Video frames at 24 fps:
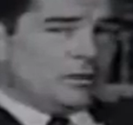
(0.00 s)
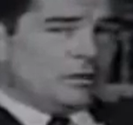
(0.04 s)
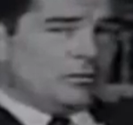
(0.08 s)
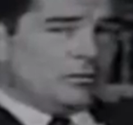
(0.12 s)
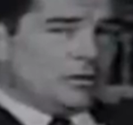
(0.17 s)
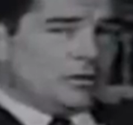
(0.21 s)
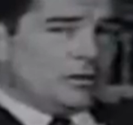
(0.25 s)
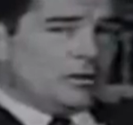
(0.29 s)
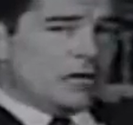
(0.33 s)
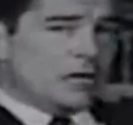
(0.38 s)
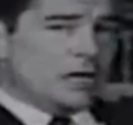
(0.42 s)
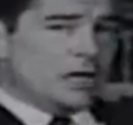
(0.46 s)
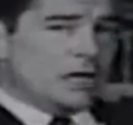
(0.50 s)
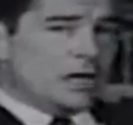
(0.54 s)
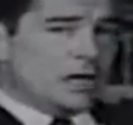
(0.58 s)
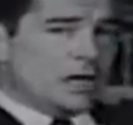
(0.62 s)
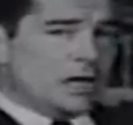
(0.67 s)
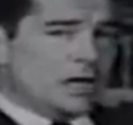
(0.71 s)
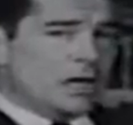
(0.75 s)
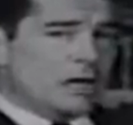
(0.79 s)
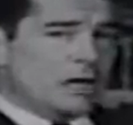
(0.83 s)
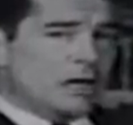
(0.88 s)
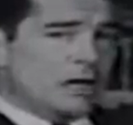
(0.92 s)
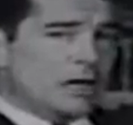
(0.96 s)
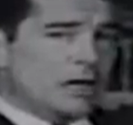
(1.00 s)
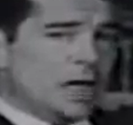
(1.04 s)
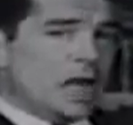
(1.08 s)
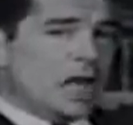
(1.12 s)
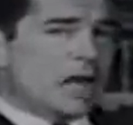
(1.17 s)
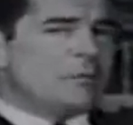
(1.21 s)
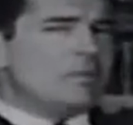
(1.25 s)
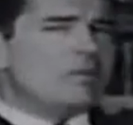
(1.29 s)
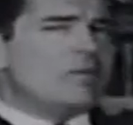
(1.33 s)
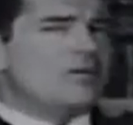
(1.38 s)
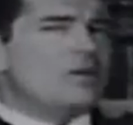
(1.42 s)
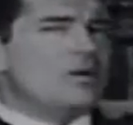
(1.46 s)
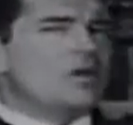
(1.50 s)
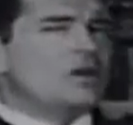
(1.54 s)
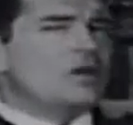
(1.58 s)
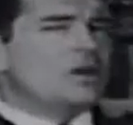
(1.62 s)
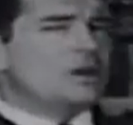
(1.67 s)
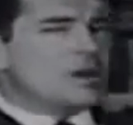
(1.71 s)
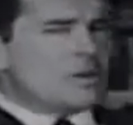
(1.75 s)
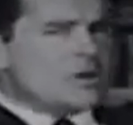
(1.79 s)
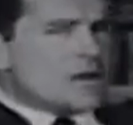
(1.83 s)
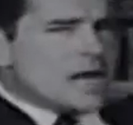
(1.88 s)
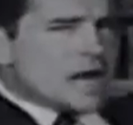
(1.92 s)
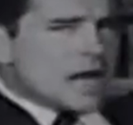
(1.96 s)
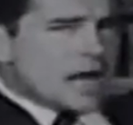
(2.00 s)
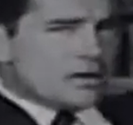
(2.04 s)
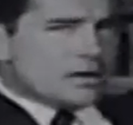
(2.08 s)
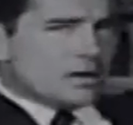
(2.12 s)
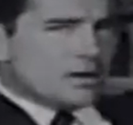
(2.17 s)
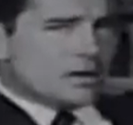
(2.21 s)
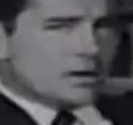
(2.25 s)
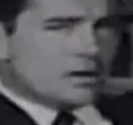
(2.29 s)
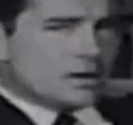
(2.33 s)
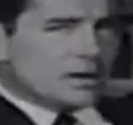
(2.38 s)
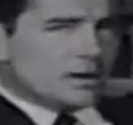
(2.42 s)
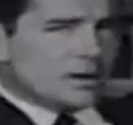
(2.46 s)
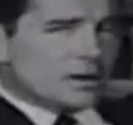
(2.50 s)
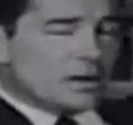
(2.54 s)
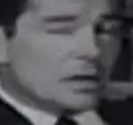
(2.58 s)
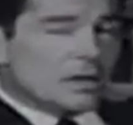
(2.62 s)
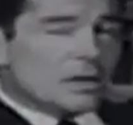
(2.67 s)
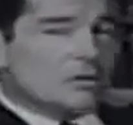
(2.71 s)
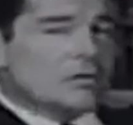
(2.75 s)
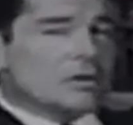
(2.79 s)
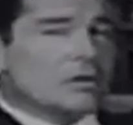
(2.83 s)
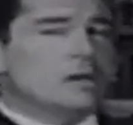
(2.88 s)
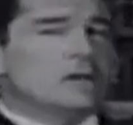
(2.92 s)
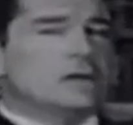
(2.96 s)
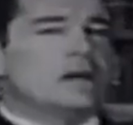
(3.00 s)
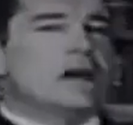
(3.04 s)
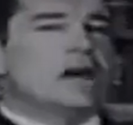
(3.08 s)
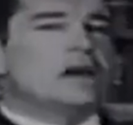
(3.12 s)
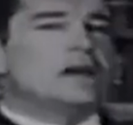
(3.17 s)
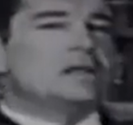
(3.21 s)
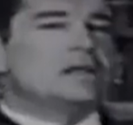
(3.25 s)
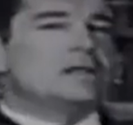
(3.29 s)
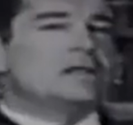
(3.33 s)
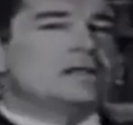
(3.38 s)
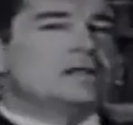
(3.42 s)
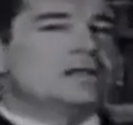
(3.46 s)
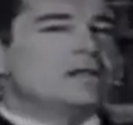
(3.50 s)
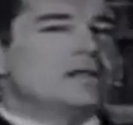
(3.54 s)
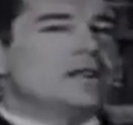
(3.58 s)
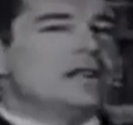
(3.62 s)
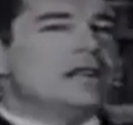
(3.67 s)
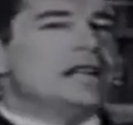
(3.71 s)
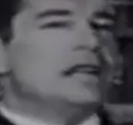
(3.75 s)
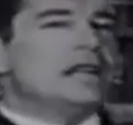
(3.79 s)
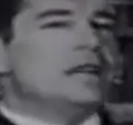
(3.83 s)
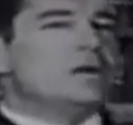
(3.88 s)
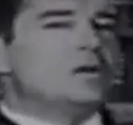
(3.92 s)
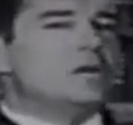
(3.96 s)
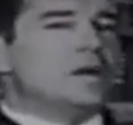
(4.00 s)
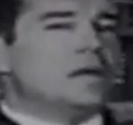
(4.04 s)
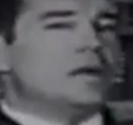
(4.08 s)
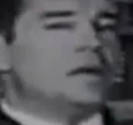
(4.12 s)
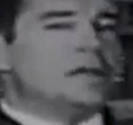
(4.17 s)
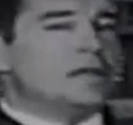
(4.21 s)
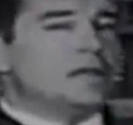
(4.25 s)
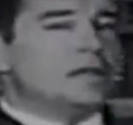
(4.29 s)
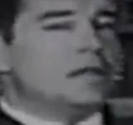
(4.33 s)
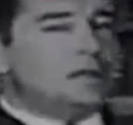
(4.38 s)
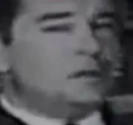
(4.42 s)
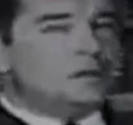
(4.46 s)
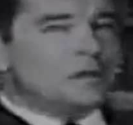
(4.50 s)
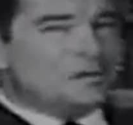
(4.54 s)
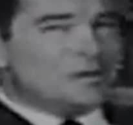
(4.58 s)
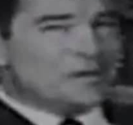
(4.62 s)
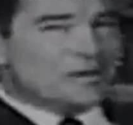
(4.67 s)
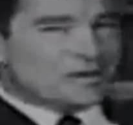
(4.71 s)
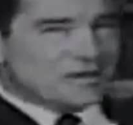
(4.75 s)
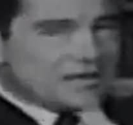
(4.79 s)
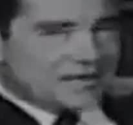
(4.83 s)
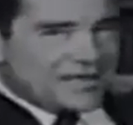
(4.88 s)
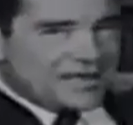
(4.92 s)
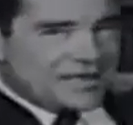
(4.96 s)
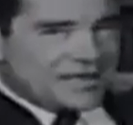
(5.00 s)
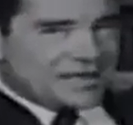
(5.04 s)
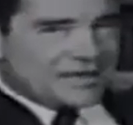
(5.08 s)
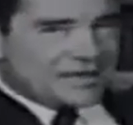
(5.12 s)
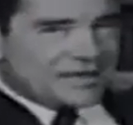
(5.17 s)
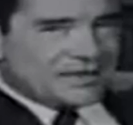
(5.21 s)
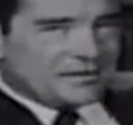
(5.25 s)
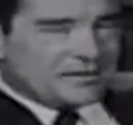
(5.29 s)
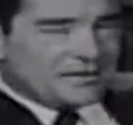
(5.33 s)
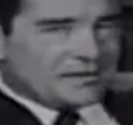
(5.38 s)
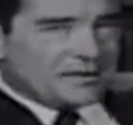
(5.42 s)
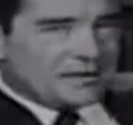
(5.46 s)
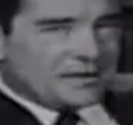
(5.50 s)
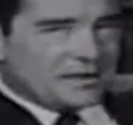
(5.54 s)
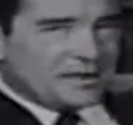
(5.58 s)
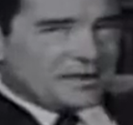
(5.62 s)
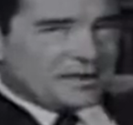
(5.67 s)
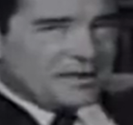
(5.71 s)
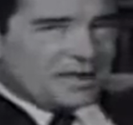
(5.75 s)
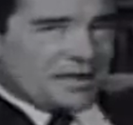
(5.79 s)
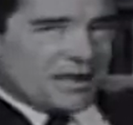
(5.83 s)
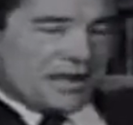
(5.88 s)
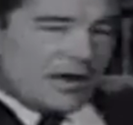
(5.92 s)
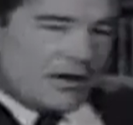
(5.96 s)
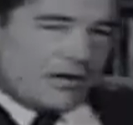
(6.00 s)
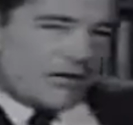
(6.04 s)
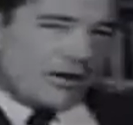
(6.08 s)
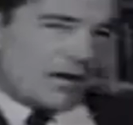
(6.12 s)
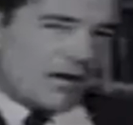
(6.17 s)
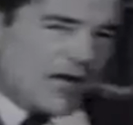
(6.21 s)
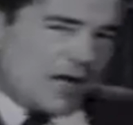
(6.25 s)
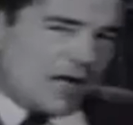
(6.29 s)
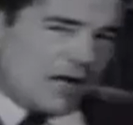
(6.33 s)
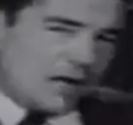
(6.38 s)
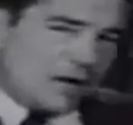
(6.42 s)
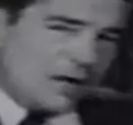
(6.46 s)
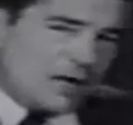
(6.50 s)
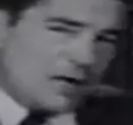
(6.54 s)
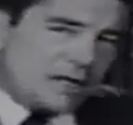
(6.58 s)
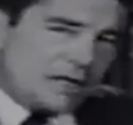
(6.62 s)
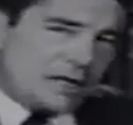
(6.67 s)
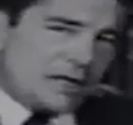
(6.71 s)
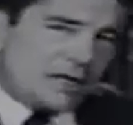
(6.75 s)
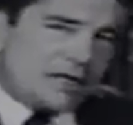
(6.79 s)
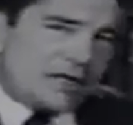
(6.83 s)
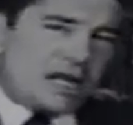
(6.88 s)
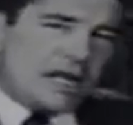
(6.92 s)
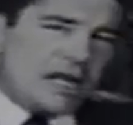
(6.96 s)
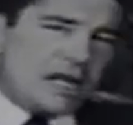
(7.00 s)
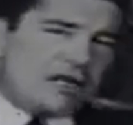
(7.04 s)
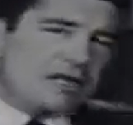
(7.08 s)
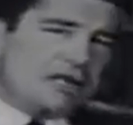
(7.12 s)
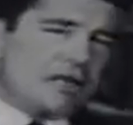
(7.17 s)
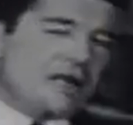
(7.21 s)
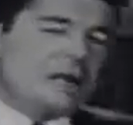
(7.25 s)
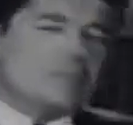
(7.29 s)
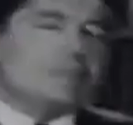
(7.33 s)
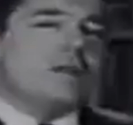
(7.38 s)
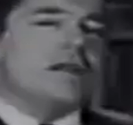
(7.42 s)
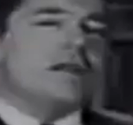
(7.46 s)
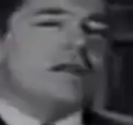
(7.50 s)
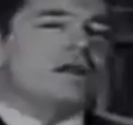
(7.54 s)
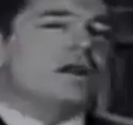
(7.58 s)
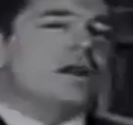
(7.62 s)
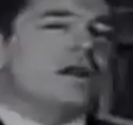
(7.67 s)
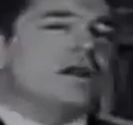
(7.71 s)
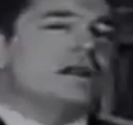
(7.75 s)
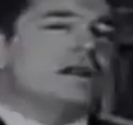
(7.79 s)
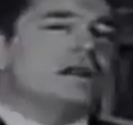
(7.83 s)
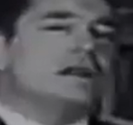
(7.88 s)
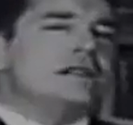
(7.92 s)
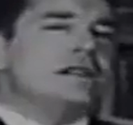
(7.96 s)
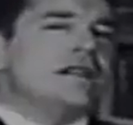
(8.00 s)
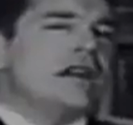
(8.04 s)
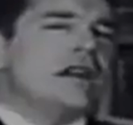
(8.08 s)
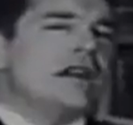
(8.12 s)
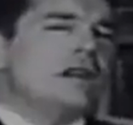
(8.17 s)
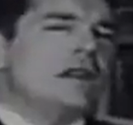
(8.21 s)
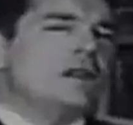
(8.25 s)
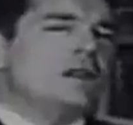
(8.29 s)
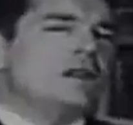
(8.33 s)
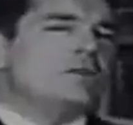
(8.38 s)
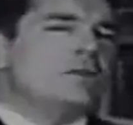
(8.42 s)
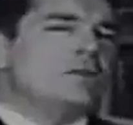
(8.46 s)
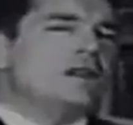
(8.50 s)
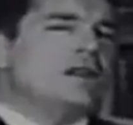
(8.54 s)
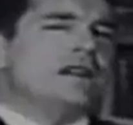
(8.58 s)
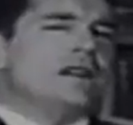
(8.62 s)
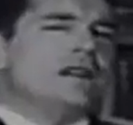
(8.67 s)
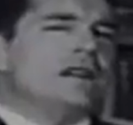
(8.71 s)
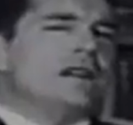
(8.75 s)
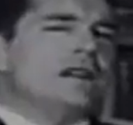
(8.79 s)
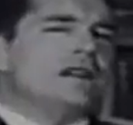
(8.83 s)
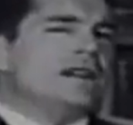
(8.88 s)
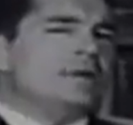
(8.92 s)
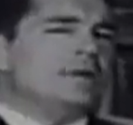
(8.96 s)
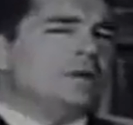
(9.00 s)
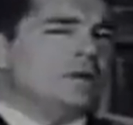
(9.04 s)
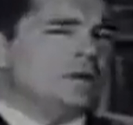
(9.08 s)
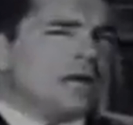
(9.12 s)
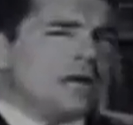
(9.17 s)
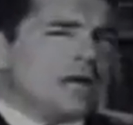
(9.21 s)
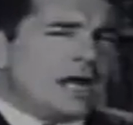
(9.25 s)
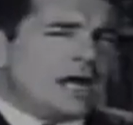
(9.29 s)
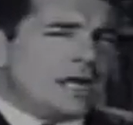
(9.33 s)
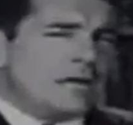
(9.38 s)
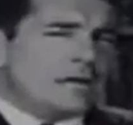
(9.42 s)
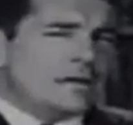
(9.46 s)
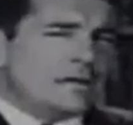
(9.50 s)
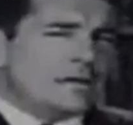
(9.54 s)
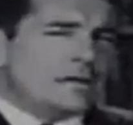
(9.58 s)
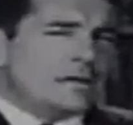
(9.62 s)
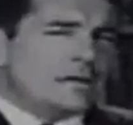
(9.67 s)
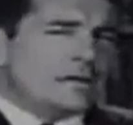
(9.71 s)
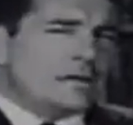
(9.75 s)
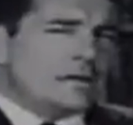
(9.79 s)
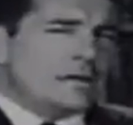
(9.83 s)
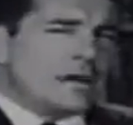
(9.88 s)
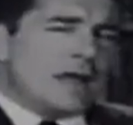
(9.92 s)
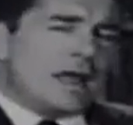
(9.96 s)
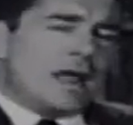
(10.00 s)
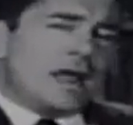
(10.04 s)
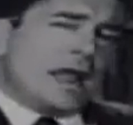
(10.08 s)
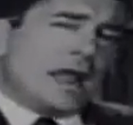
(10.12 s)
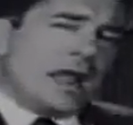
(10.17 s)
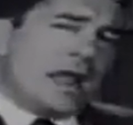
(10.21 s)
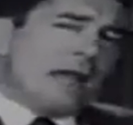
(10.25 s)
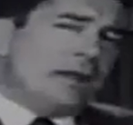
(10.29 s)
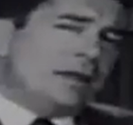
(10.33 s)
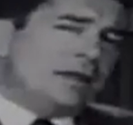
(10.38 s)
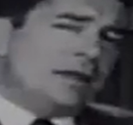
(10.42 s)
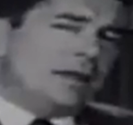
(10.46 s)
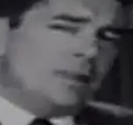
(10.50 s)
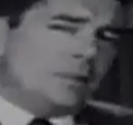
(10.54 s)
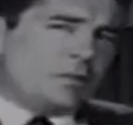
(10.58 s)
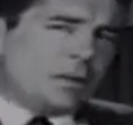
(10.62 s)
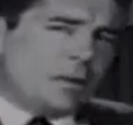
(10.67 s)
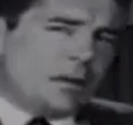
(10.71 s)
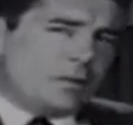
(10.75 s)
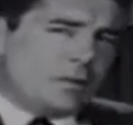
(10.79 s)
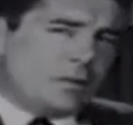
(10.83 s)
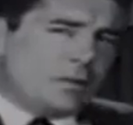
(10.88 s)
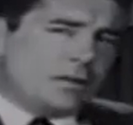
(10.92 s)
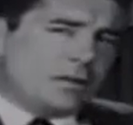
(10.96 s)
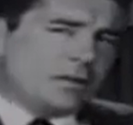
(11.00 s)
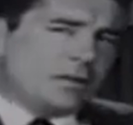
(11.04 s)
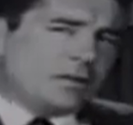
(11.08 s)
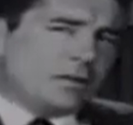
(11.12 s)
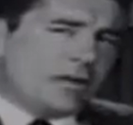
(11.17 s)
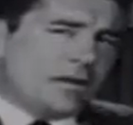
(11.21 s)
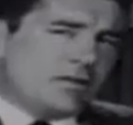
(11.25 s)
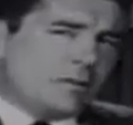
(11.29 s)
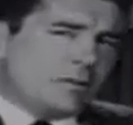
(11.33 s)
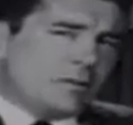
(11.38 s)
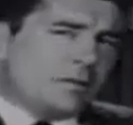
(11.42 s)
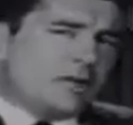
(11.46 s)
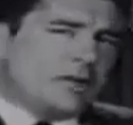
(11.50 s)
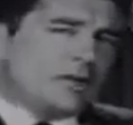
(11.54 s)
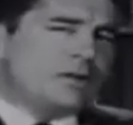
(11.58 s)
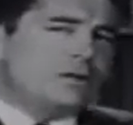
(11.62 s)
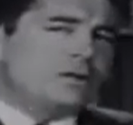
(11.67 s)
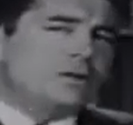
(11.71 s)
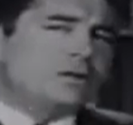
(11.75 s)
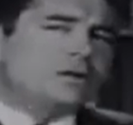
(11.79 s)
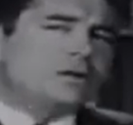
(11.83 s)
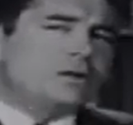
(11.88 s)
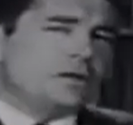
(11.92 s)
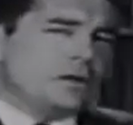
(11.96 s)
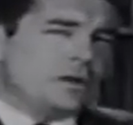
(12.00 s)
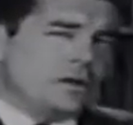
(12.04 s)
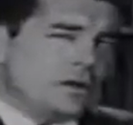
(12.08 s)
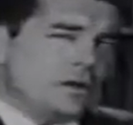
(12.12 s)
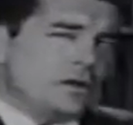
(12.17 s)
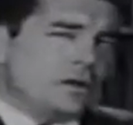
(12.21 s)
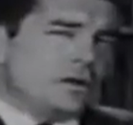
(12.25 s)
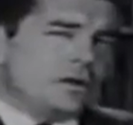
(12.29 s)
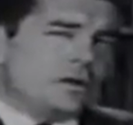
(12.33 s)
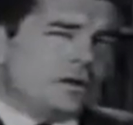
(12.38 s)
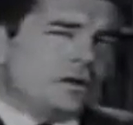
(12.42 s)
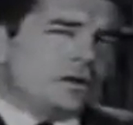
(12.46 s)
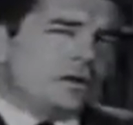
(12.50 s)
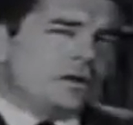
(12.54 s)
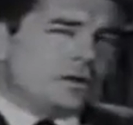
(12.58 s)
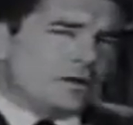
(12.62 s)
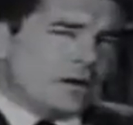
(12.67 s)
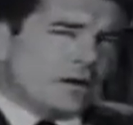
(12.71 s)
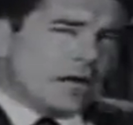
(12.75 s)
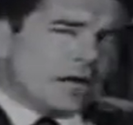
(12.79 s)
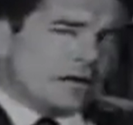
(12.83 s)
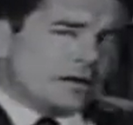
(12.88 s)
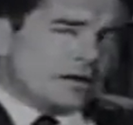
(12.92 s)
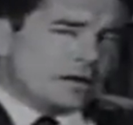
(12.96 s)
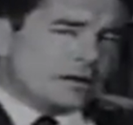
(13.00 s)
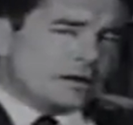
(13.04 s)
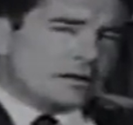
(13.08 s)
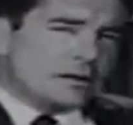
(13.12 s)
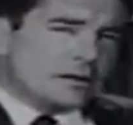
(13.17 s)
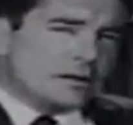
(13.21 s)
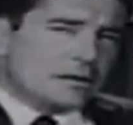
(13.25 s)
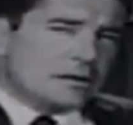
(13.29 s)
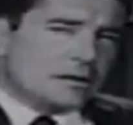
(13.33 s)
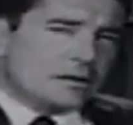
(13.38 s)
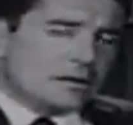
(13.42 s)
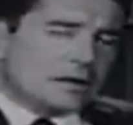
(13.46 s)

before the law and before the Creator, regardless of their inequality in human society. The Declaration says that men are endowed with unalienable rights, and that the purpose of government is to secure these rights.